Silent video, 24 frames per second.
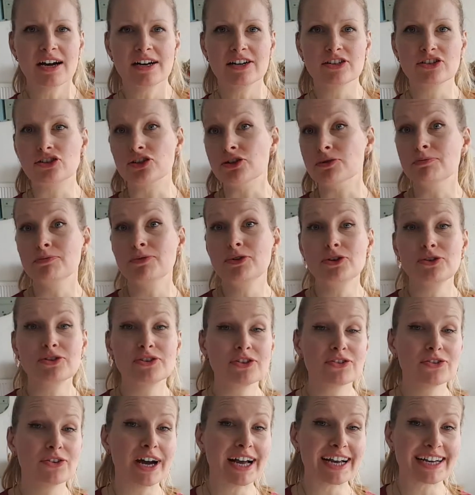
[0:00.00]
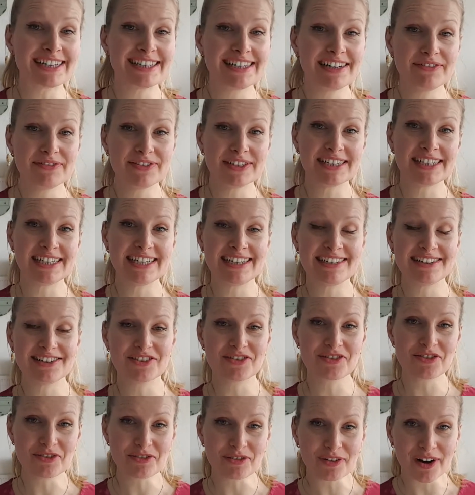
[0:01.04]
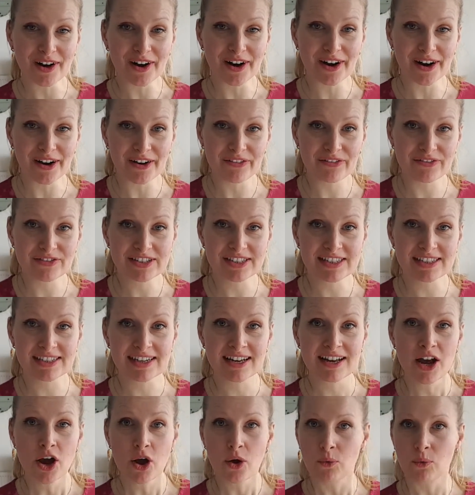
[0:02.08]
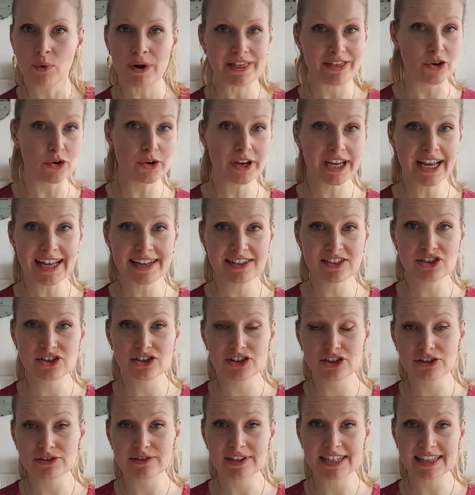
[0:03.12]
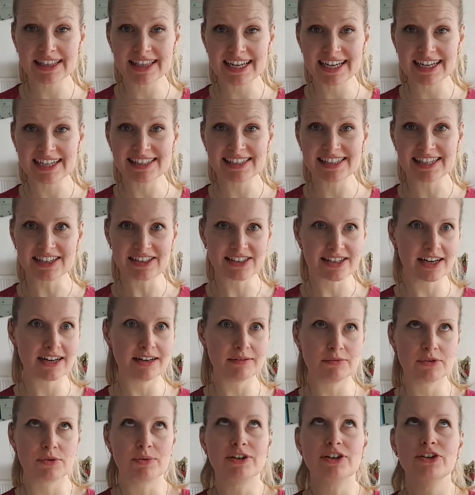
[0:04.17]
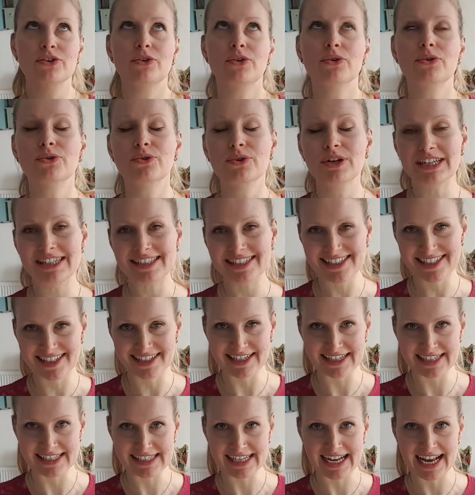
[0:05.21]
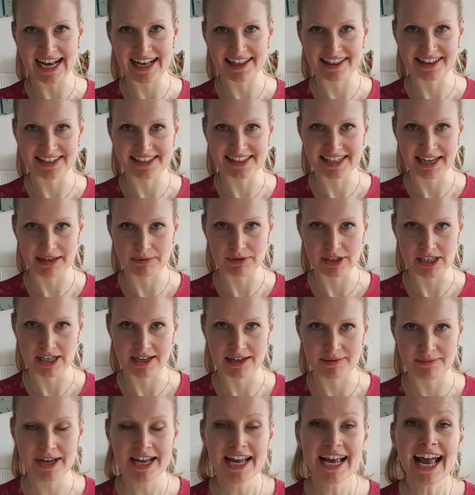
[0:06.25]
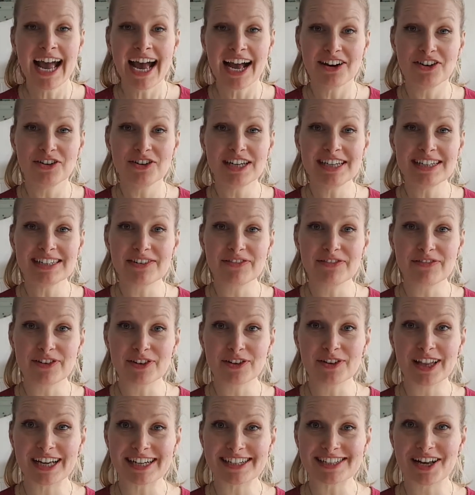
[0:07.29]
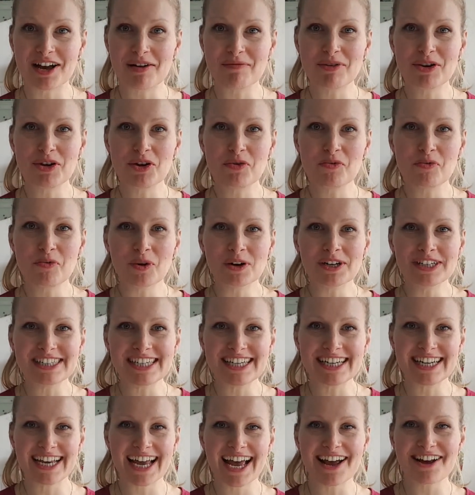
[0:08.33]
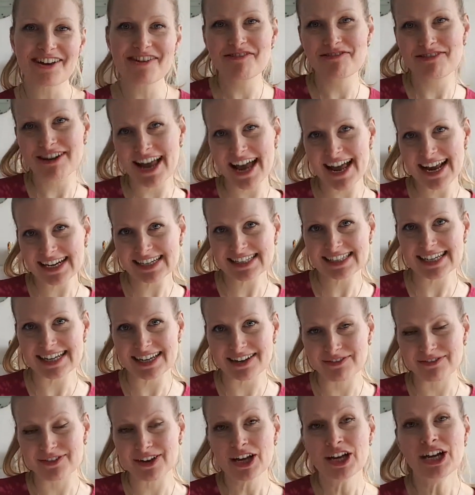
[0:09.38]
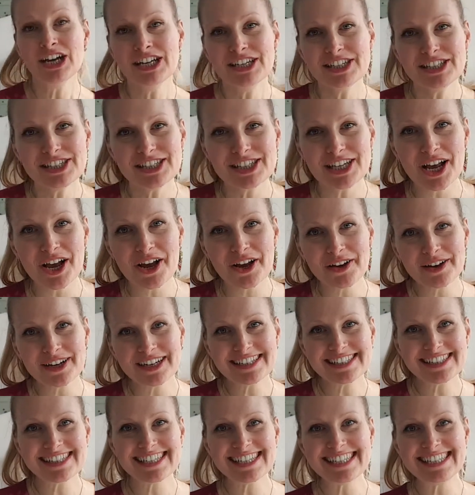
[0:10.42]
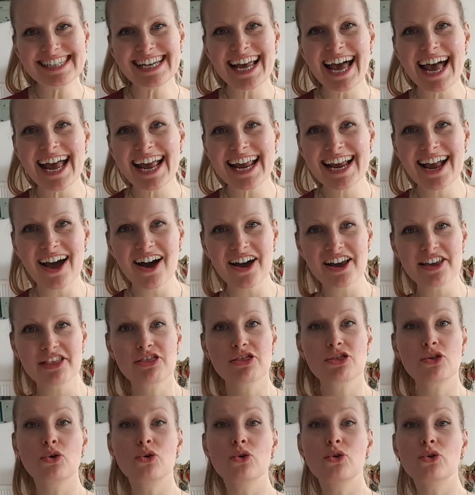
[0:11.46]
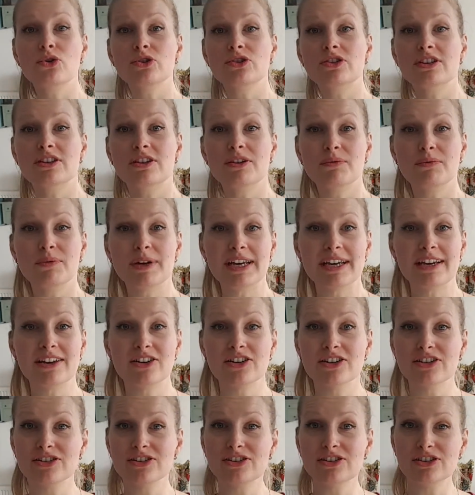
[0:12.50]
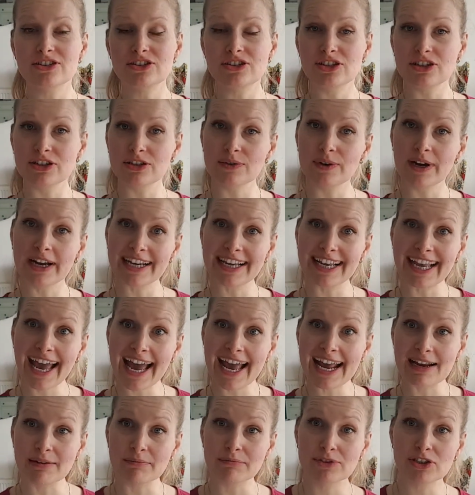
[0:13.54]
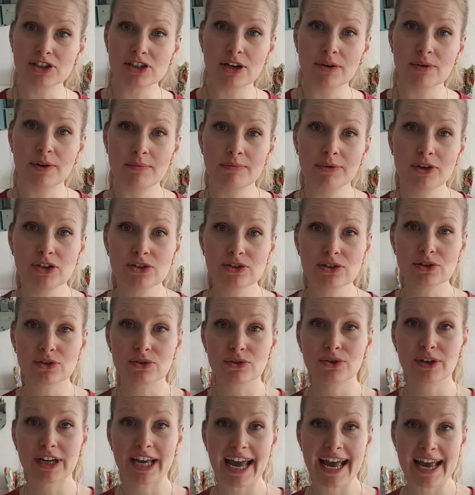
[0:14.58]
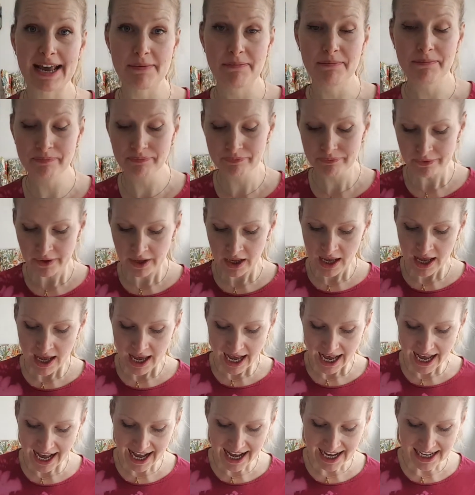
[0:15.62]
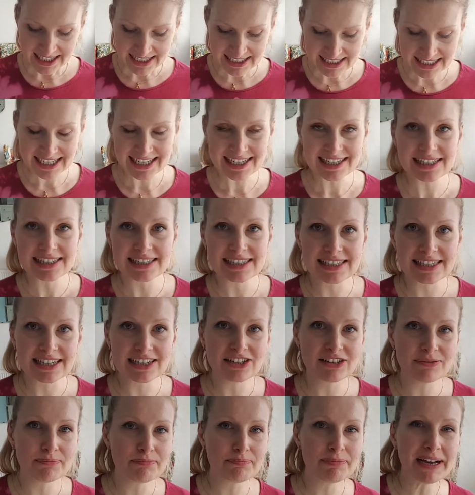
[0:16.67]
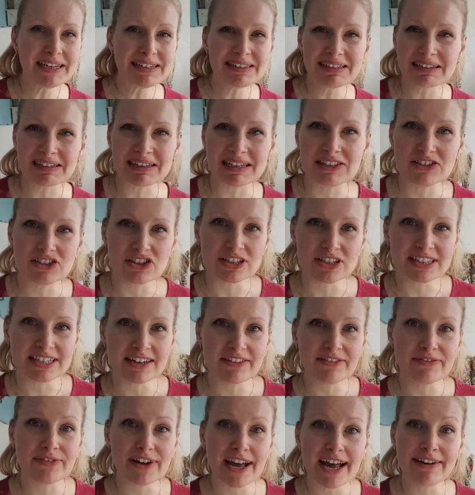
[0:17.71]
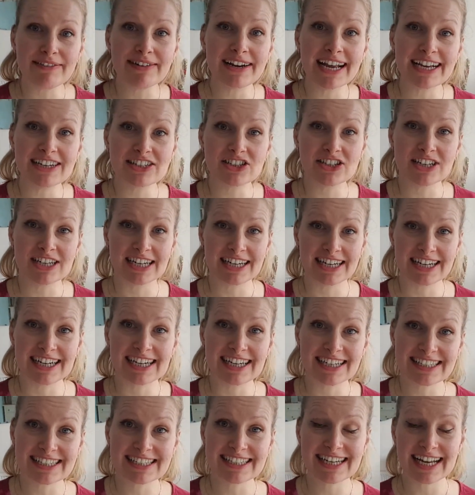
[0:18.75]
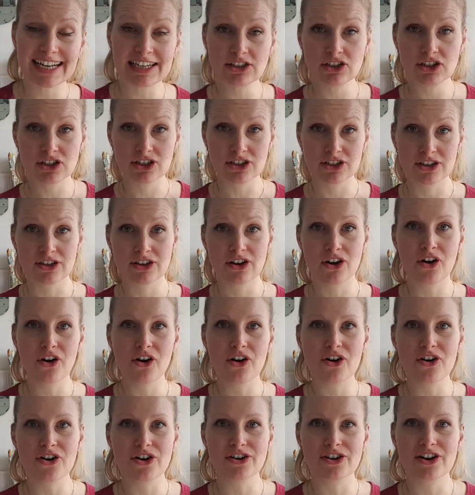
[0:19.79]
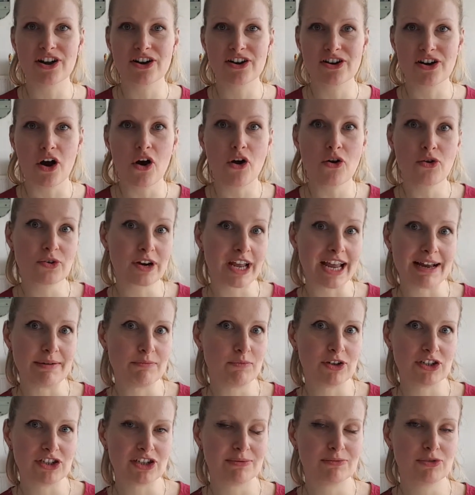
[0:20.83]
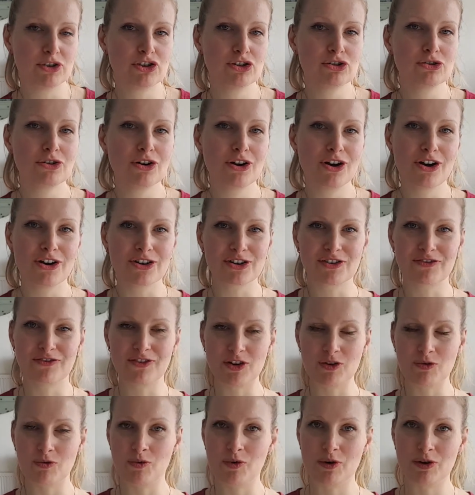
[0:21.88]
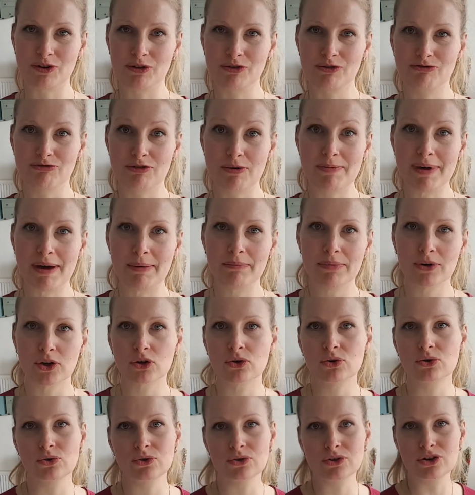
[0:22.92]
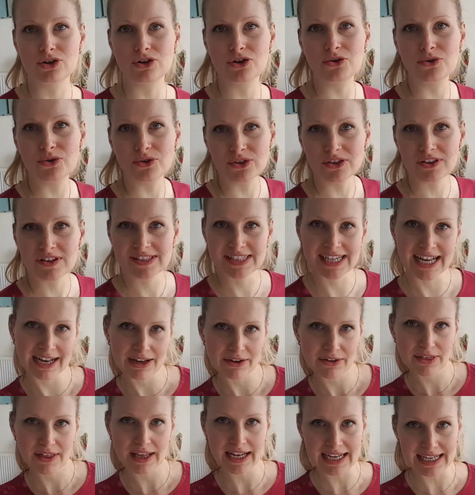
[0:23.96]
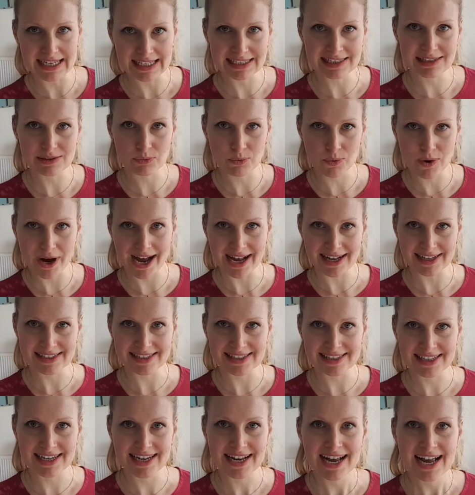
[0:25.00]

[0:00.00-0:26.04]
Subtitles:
do musical activities and crafts with your kids during these times when you're all inside at the same time and you need to fill that time and you want to get creative. So today I thought that we could do a game, so a musical game. And it's basically just a variation, an extension on an old game which I'm sure a lot of you will remember called North, South, East, West.